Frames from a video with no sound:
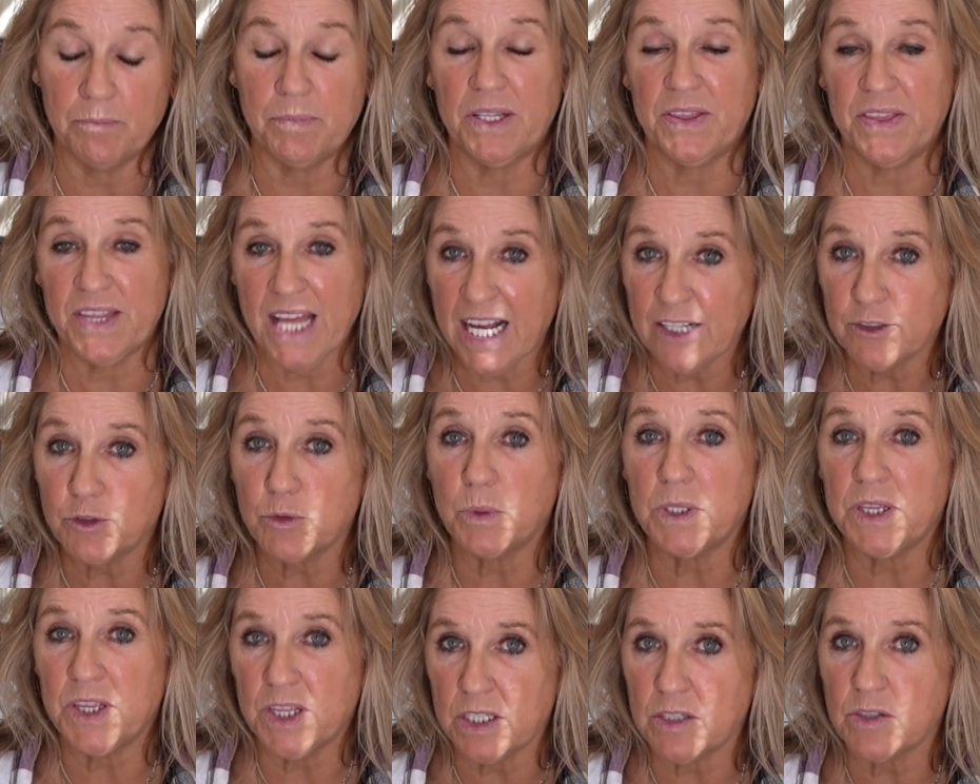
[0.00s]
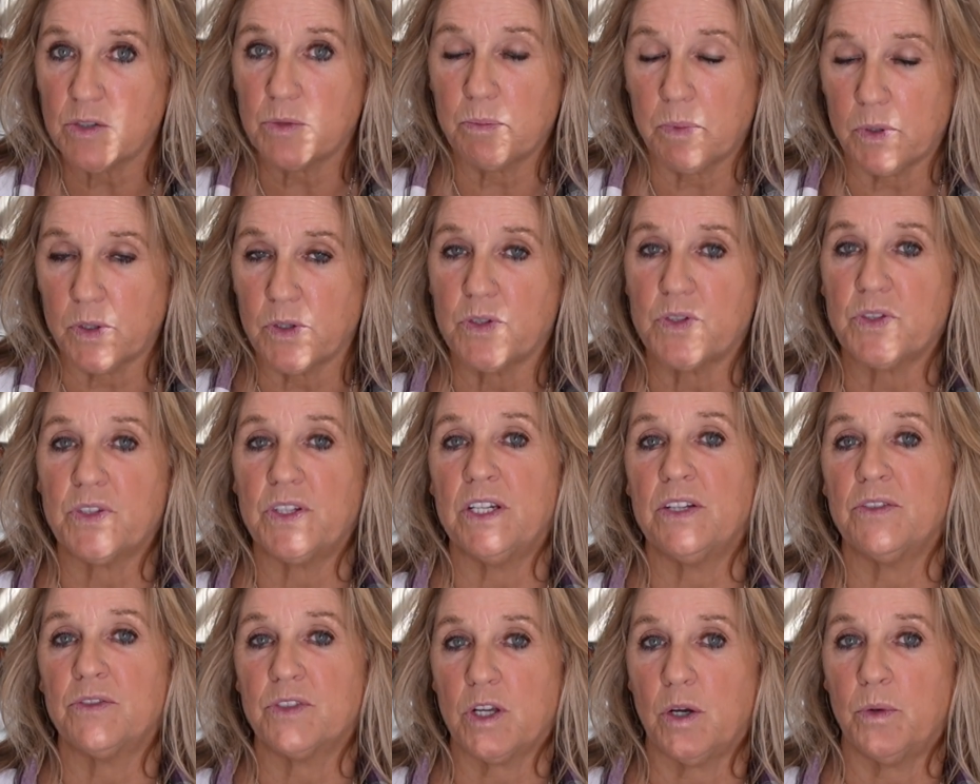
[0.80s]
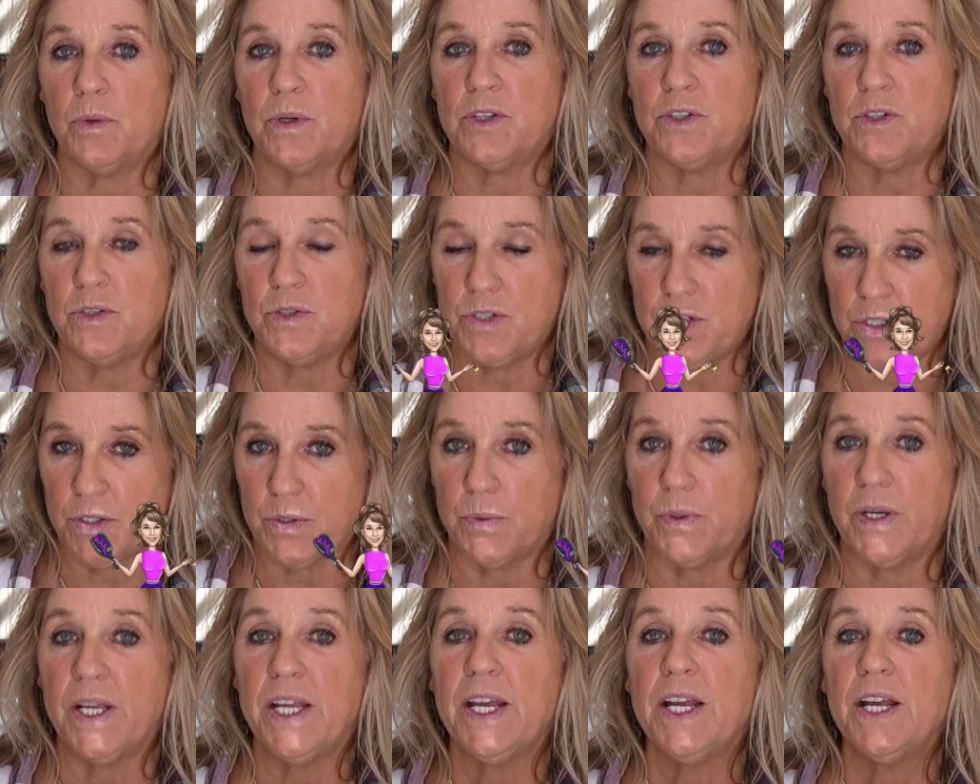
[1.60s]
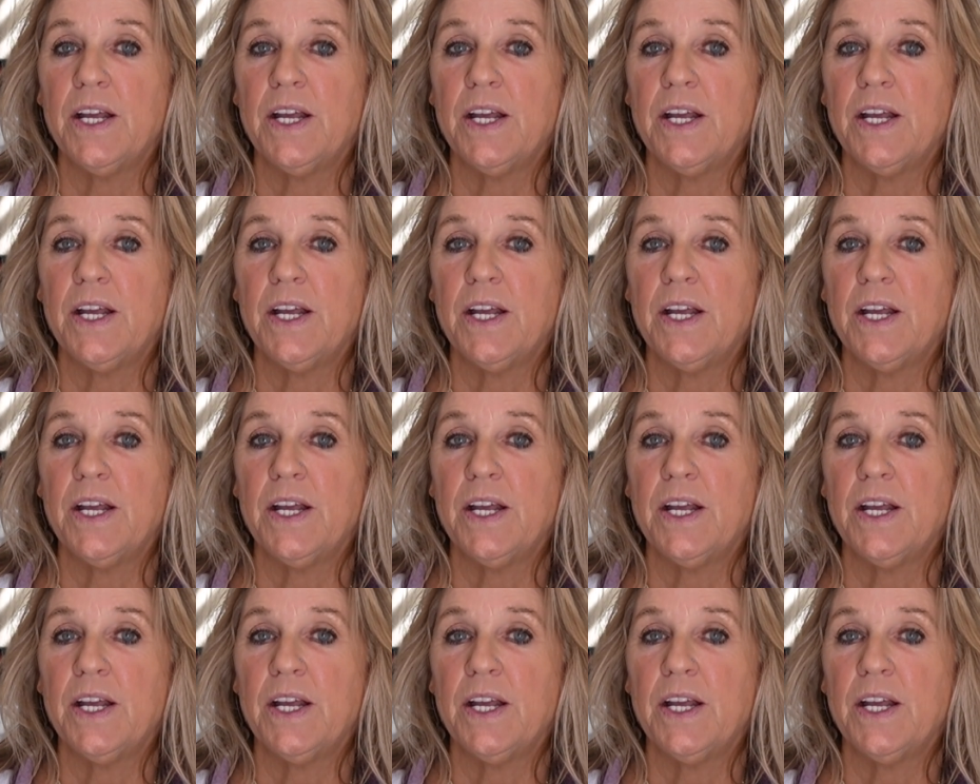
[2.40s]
But that's what this person is going to do.